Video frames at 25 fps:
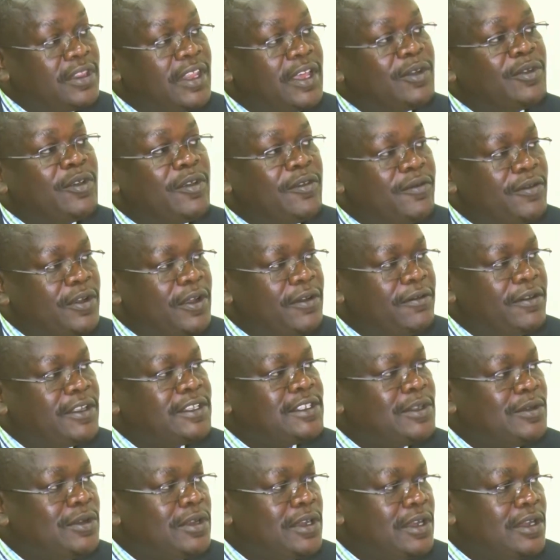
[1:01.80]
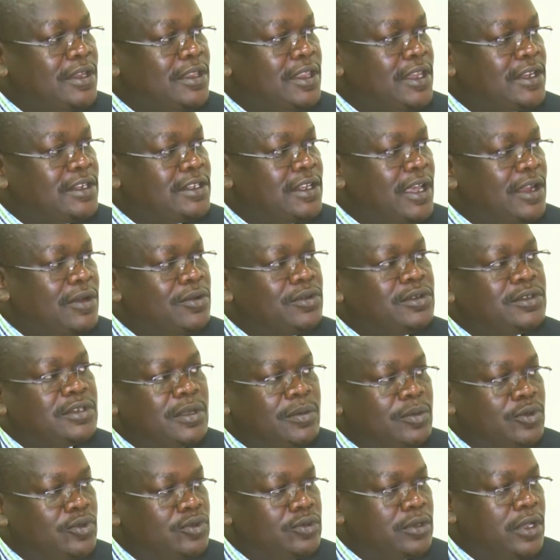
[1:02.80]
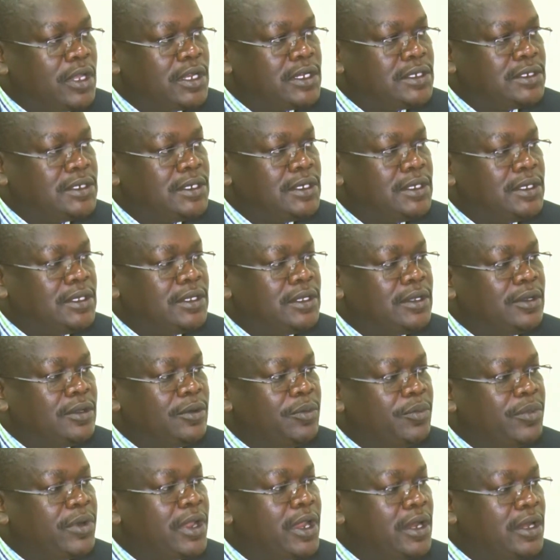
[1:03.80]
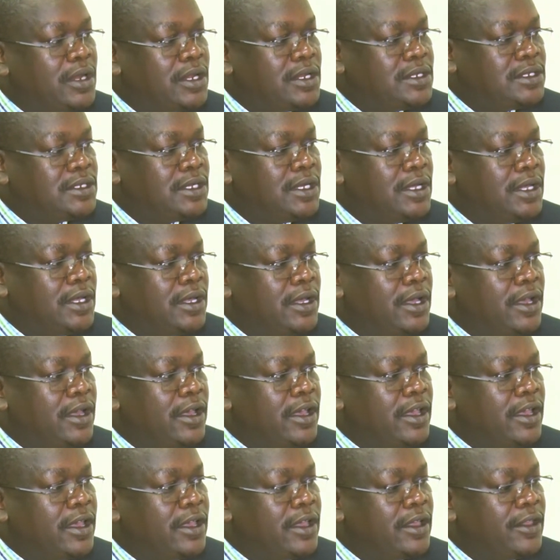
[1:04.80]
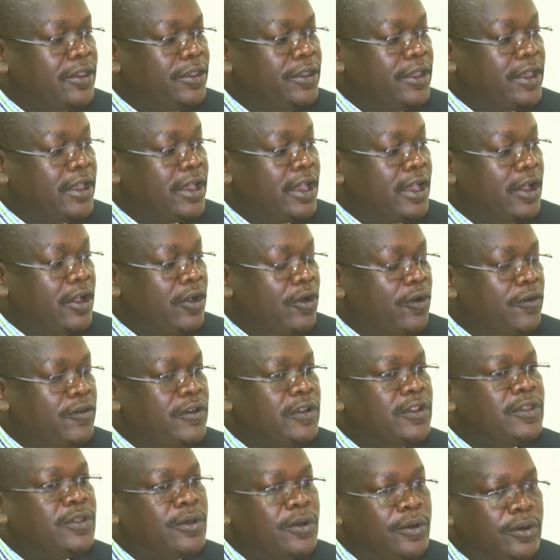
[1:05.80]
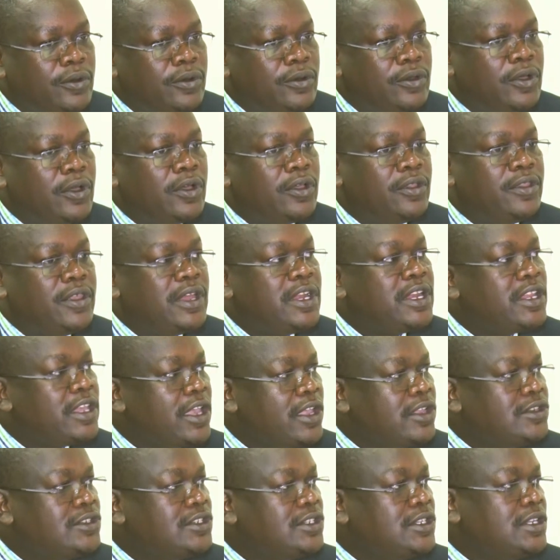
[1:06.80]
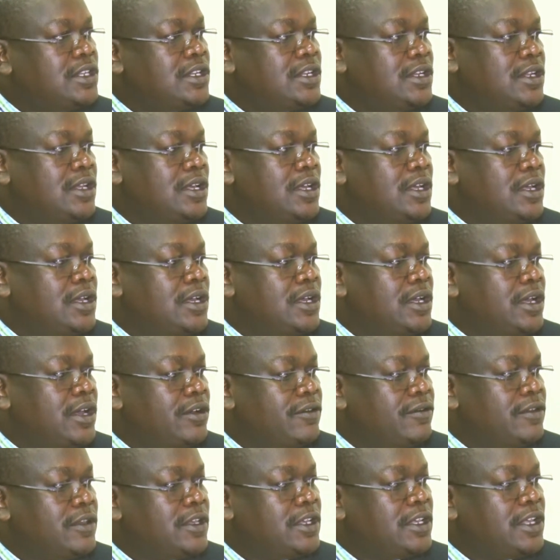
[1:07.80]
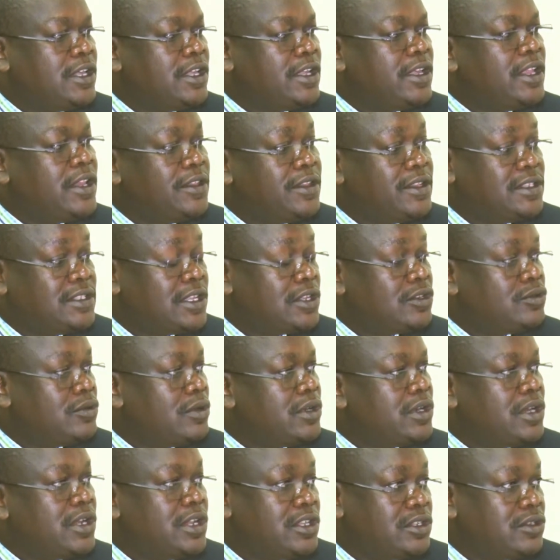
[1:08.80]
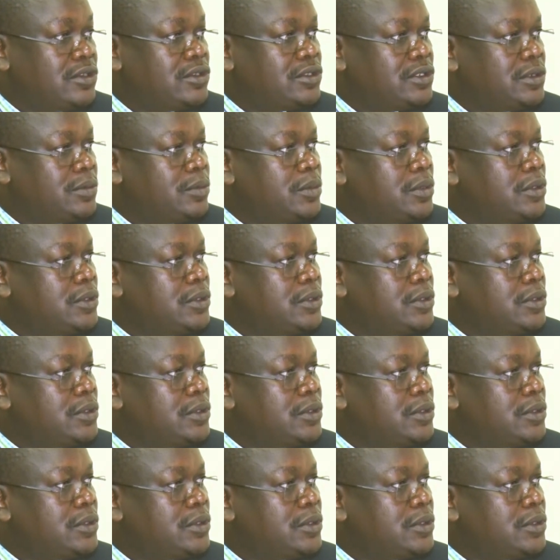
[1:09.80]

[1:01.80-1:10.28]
that have excluded, that are not able to get pregnant, even though they're engaged in having a healthy sexual relationship.